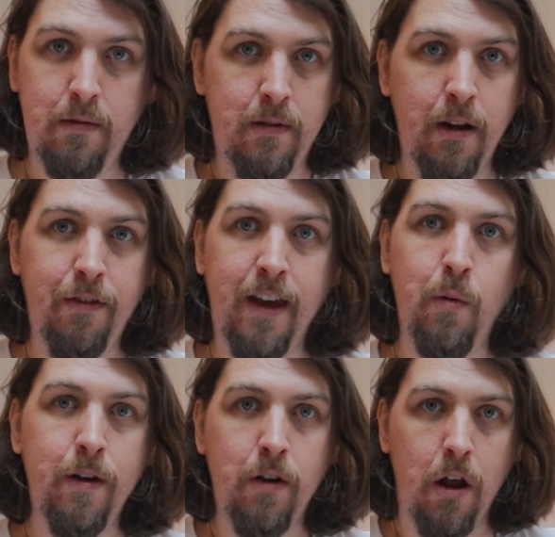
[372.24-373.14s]
Don't forget,
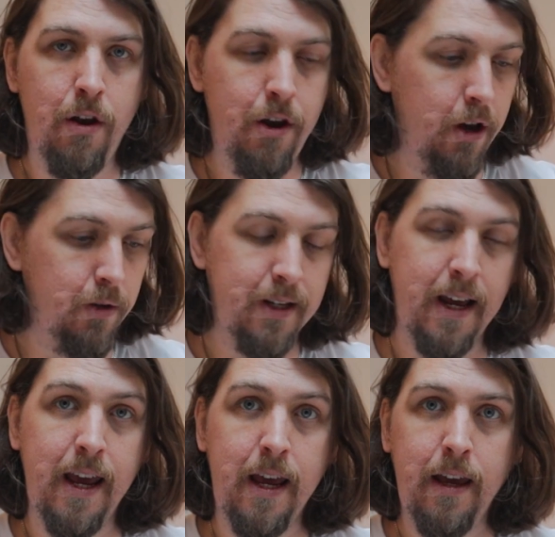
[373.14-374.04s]
we've got no
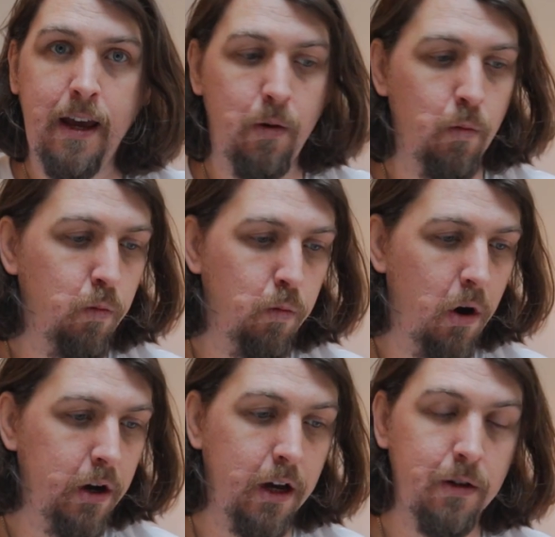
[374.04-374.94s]
say in
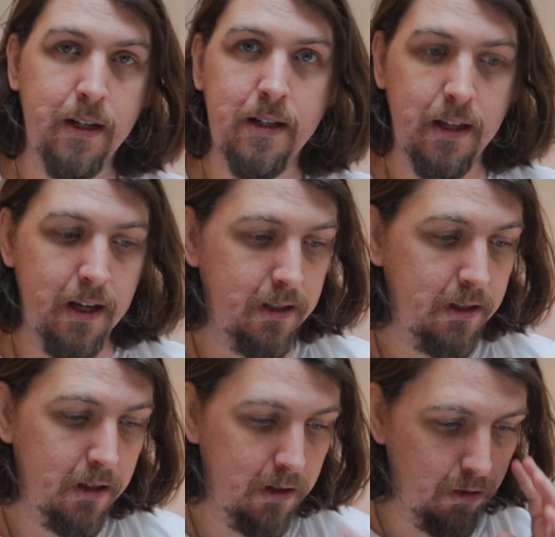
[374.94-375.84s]
what goes into
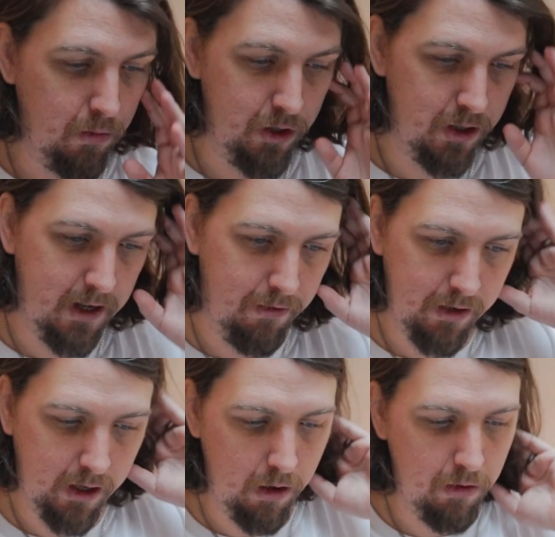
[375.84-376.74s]
this. We just have
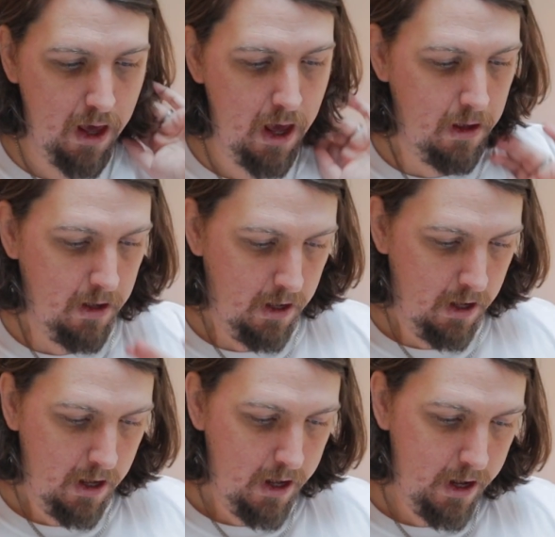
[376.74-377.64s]
to go there.
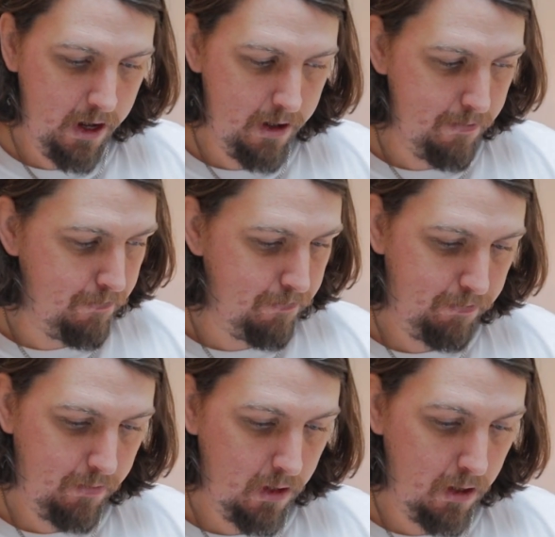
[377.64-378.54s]

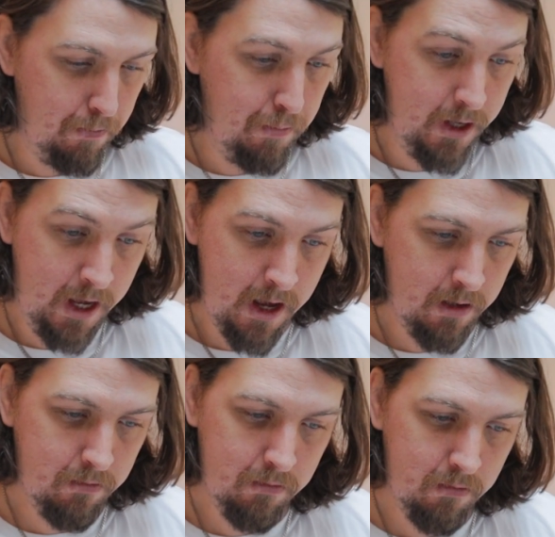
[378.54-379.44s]
But yeah,
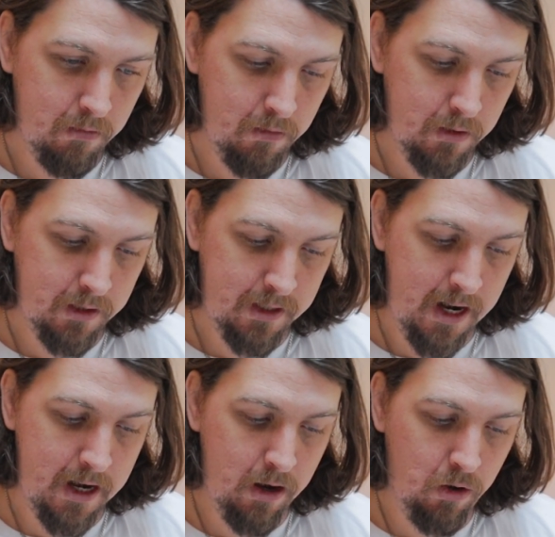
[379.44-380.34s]

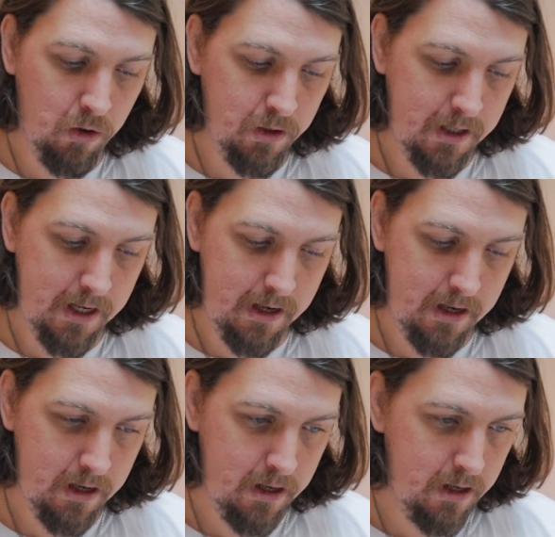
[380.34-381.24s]
staying in a haunted
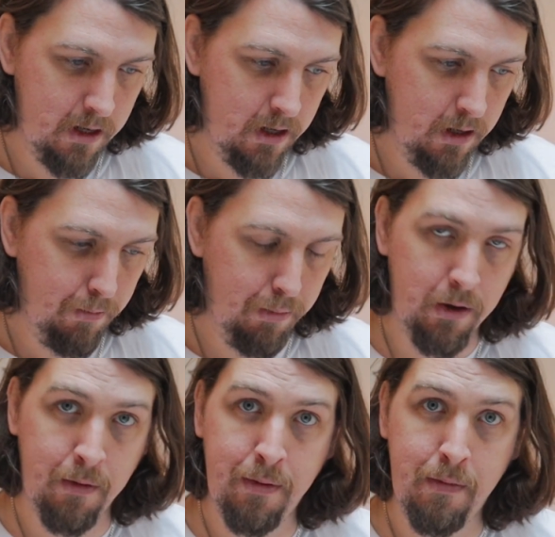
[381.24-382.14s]

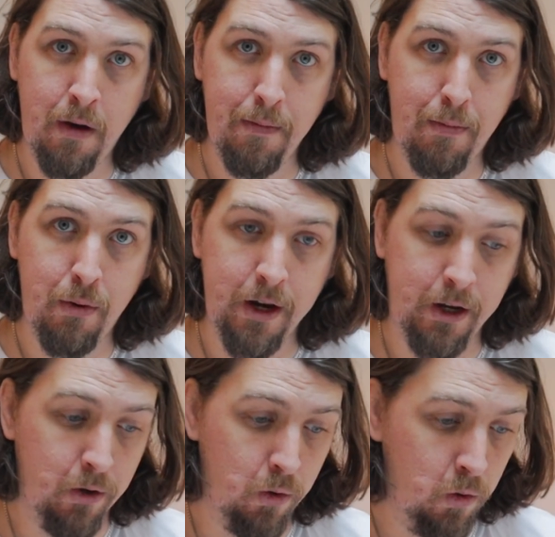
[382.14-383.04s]
pub might be pretty
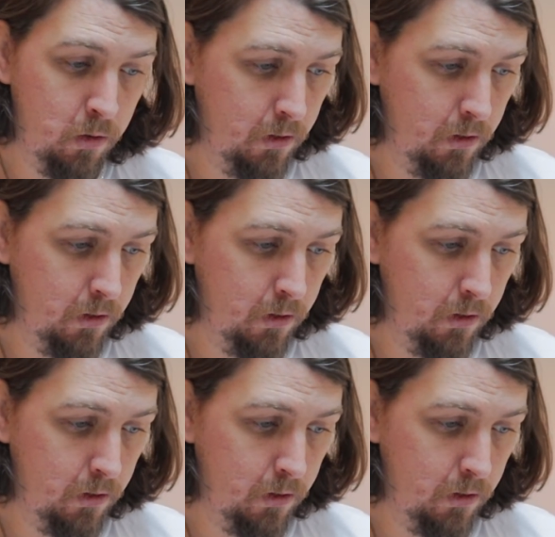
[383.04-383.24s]
cool.